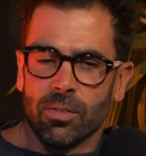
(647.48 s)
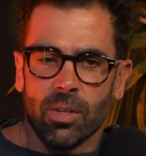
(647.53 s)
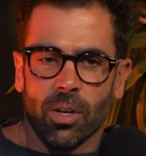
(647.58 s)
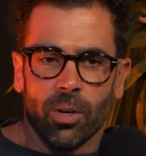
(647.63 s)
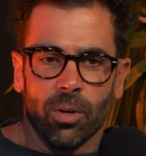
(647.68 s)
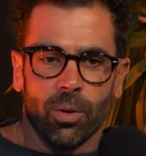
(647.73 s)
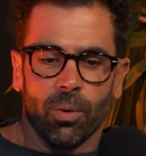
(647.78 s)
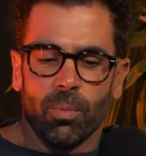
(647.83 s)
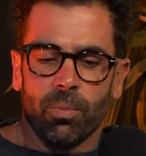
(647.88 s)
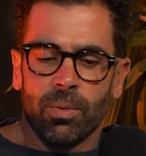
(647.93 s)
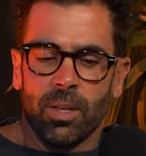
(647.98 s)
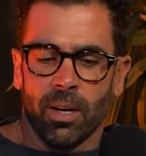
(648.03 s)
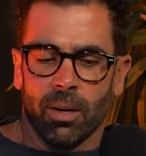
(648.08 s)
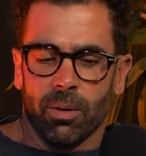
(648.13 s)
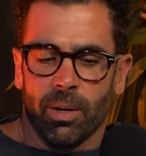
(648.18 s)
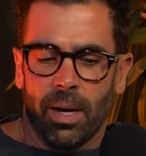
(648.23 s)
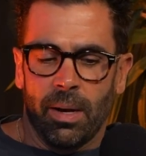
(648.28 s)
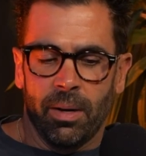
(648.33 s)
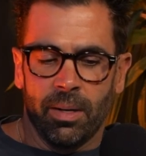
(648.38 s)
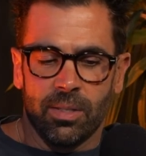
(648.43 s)
So, what
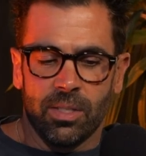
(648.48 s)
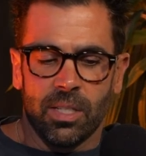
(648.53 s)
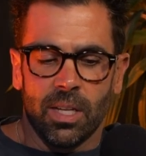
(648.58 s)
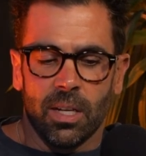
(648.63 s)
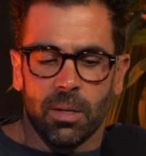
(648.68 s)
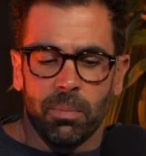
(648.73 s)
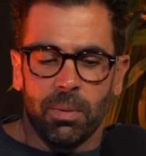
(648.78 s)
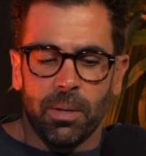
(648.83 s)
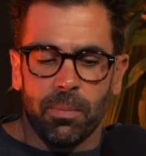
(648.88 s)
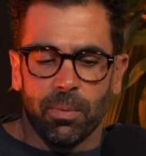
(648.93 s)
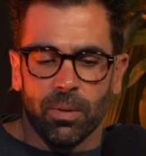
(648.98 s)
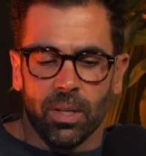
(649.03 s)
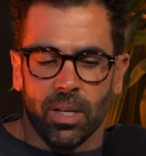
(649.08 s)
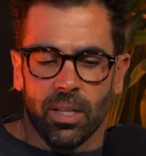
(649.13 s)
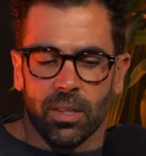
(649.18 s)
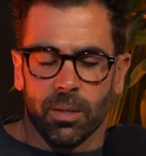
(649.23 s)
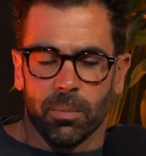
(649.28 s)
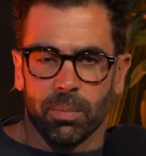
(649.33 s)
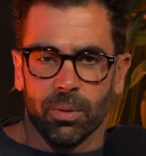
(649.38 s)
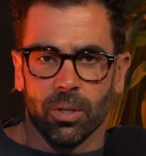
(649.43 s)
I would say to people
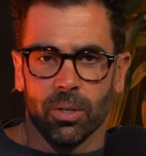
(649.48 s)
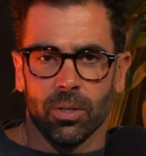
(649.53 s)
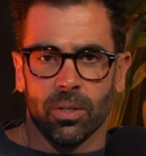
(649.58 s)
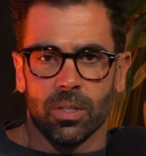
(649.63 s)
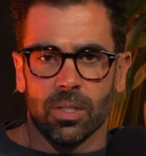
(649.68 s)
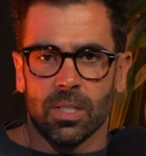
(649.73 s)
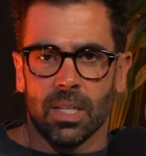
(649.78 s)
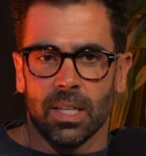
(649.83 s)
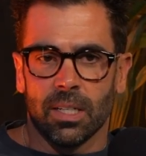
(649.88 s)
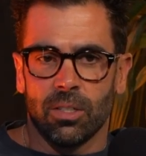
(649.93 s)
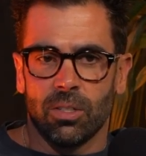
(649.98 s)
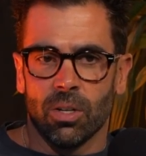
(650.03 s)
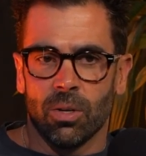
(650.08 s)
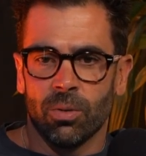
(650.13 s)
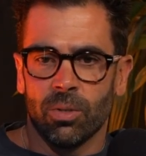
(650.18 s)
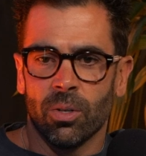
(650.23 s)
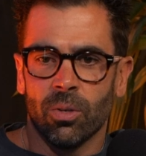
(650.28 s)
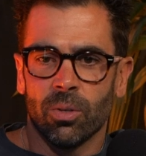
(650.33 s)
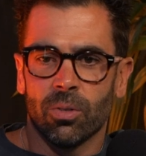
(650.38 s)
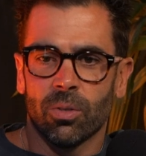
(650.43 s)
on the BRRRR is like,
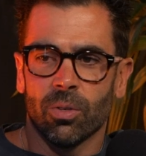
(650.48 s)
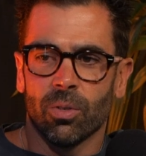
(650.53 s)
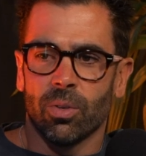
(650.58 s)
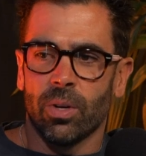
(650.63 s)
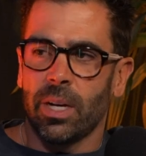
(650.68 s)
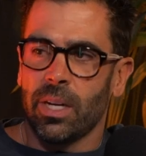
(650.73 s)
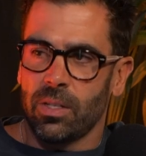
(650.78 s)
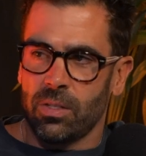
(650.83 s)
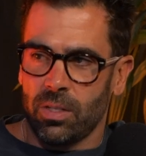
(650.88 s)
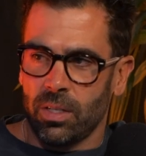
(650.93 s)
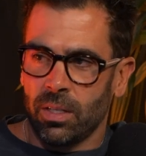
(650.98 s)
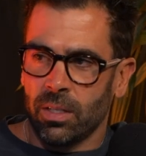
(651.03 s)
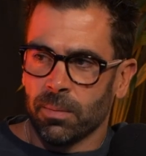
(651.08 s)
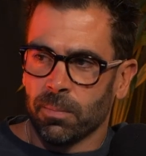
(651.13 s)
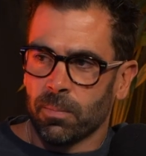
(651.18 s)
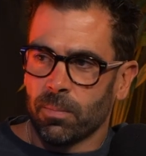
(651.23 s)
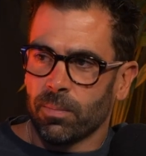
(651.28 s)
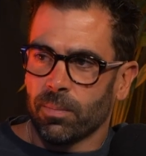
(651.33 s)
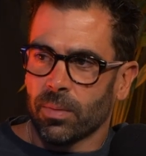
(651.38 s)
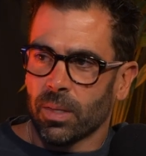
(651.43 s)
don't go crazy,
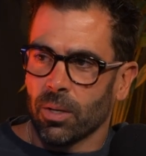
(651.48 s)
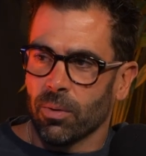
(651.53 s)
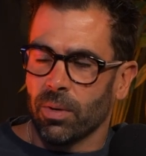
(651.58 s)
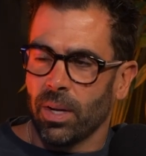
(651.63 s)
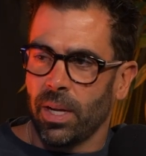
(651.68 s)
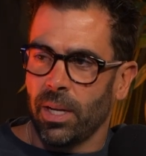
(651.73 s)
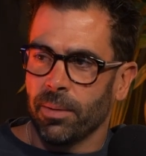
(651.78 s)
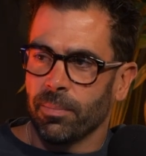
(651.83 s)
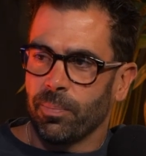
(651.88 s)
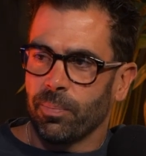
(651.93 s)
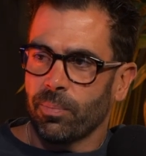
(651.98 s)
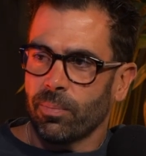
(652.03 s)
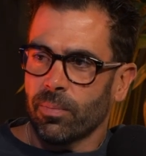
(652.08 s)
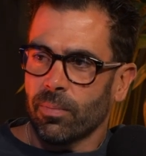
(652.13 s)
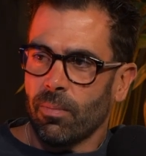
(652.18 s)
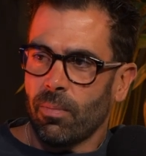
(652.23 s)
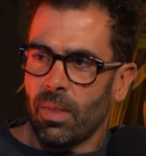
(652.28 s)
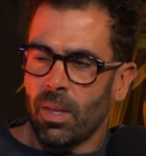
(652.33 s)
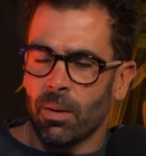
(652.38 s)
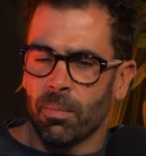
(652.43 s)
right?
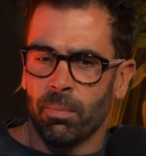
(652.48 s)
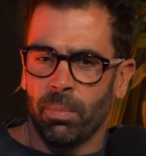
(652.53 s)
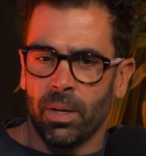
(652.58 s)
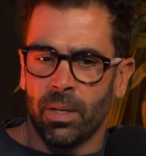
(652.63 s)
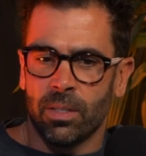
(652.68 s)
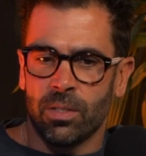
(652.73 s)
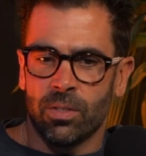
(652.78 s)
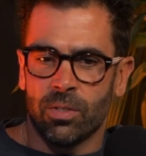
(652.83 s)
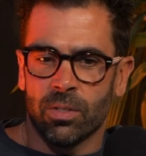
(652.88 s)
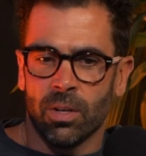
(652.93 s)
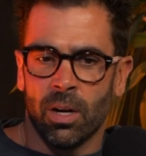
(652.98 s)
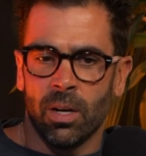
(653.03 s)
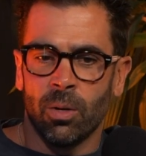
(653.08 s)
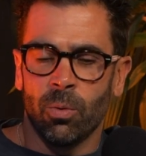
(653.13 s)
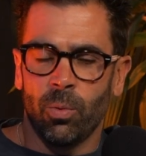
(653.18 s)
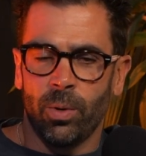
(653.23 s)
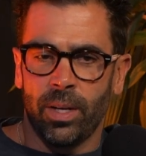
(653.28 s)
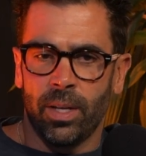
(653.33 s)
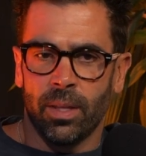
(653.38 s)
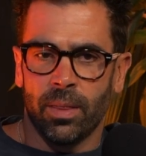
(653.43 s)
But
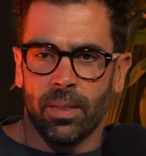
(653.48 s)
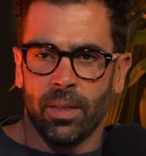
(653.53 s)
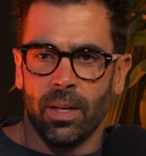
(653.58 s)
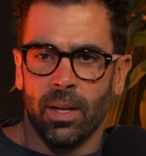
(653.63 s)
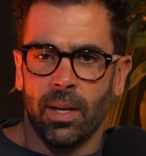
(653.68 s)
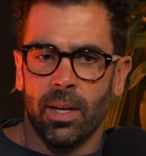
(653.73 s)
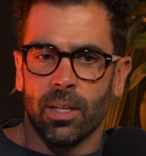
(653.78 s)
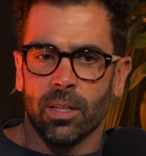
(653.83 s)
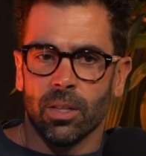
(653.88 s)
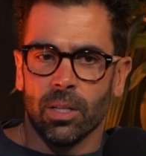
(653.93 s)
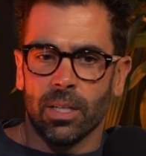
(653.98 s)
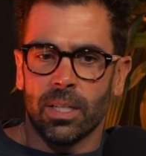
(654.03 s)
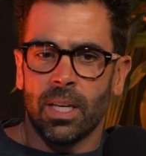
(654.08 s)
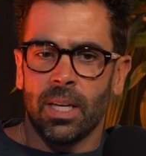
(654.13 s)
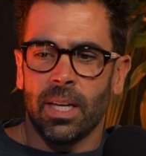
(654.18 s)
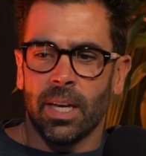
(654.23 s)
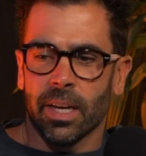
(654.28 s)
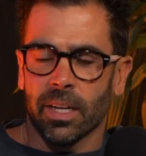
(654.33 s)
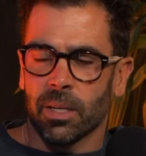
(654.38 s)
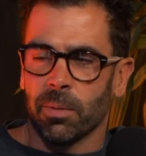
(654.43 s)
start with
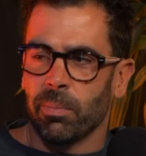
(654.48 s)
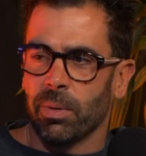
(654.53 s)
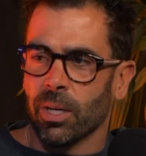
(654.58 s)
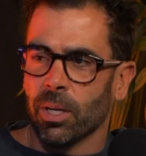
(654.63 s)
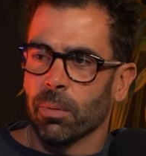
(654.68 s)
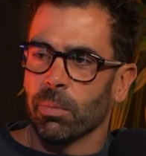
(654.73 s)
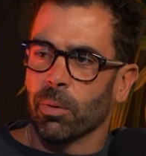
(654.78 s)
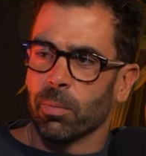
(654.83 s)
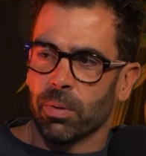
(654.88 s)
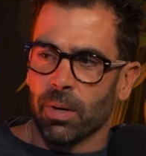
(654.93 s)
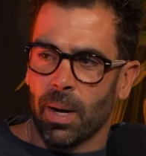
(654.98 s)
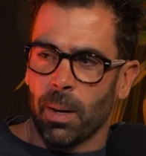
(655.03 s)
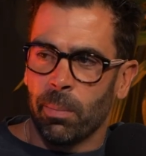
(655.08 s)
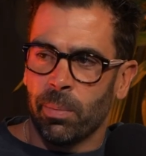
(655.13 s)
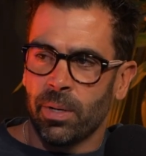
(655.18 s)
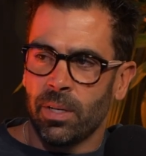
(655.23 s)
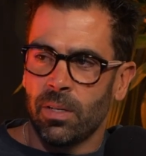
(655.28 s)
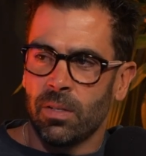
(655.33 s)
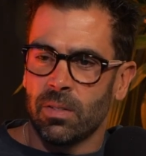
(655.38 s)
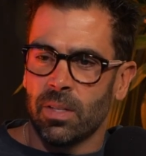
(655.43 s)
looking at comparable
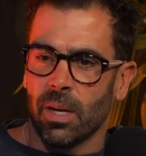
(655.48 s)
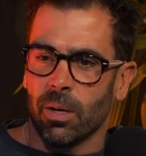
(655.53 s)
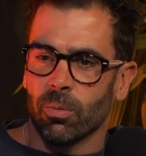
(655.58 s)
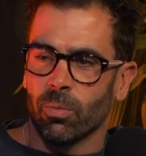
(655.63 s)
properties that